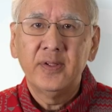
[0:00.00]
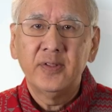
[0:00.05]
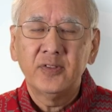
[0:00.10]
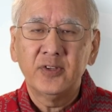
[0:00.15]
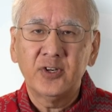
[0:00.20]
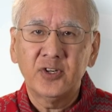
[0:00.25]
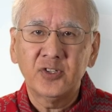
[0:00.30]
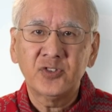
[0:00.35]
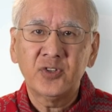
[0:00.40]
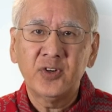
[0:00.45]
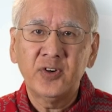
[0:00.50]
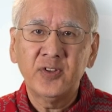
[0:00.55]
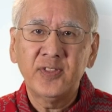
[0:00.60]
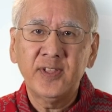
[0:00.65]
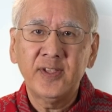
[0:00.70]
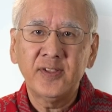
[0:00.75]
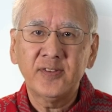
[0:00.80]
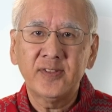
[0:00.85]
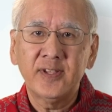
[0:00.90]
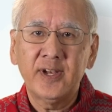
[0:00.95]
There are certain
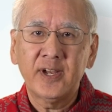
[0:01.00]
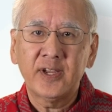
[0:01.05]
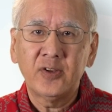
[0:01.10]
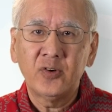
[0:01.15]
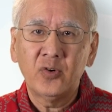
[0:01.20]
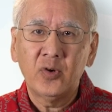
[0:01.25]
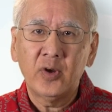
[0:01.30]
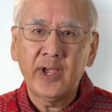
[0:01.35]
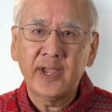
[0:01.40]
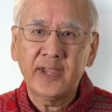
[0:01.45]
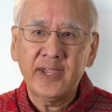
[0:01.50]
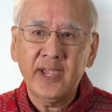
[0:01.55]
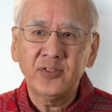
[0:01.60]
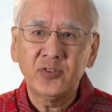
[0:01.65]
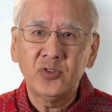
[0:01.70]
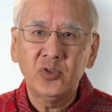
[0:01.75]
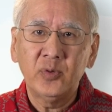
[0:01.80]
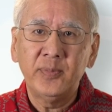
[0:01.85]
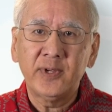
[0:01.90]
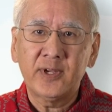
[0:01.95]
things that I
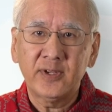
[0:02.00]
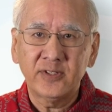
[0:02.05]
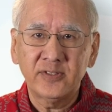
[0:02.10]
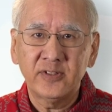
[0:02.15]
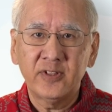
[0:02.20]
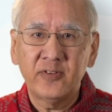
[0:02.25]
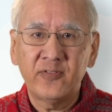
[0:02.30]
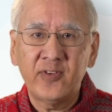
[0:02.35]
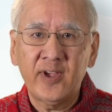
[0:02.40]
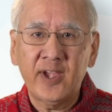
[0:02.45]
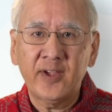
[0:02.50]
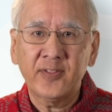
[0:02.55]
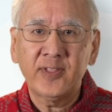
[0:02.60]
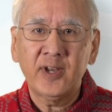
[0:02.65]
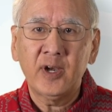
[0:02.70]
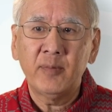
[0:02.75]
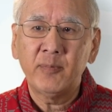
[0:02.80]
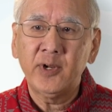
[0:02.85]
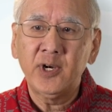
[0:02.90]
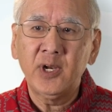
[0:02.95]
can't do because of the fact
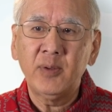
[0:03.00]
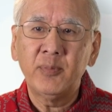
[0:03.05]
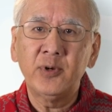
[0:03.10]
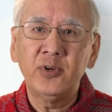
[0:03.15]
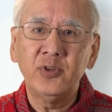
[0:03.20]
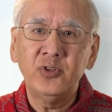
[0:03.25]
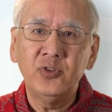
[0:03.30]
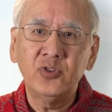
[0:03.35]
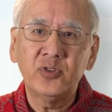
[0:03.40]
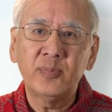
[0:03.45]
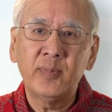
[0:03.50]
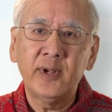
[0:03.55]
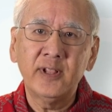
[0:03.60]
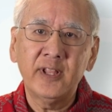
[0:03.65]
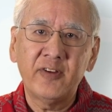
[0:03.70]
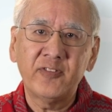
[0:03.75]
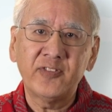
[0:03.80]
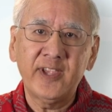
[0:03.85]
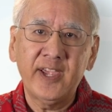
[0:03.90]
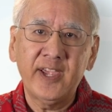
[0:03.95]
that I'm unable to use my left